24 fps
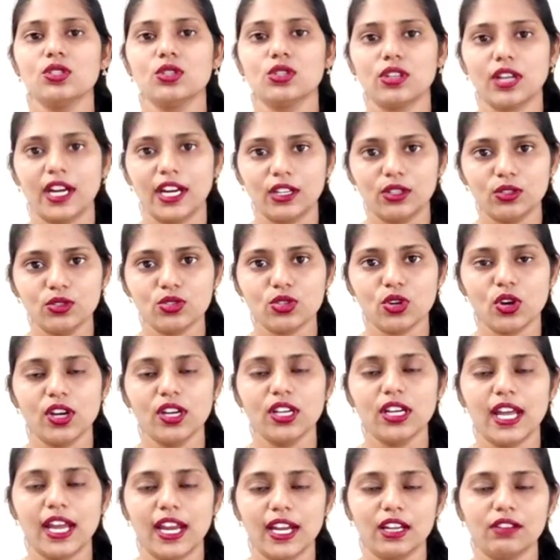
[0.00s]
So try to
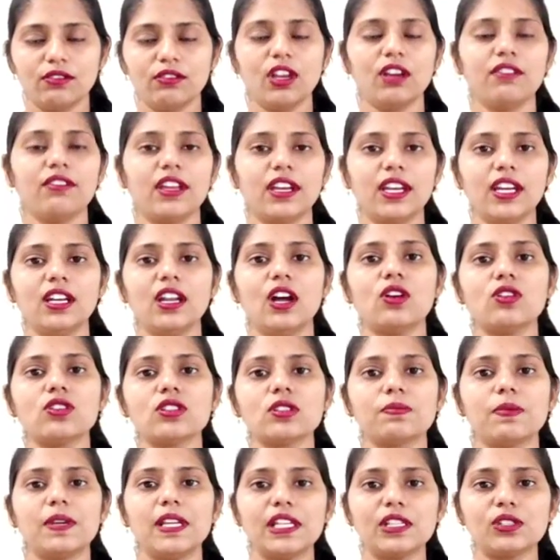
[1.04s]
join and if you have any
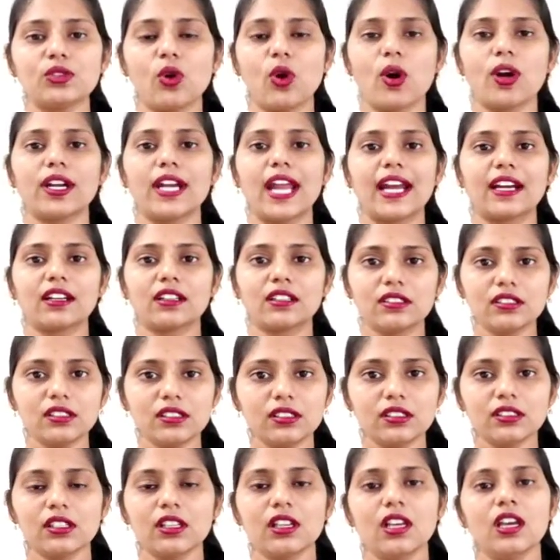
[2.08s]
doubts, please contact
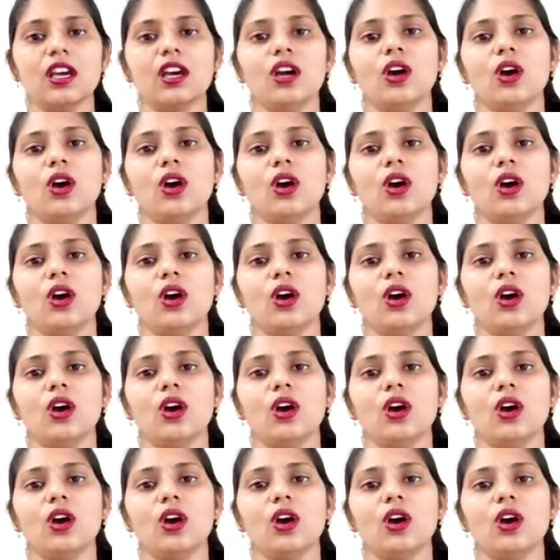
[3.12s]
us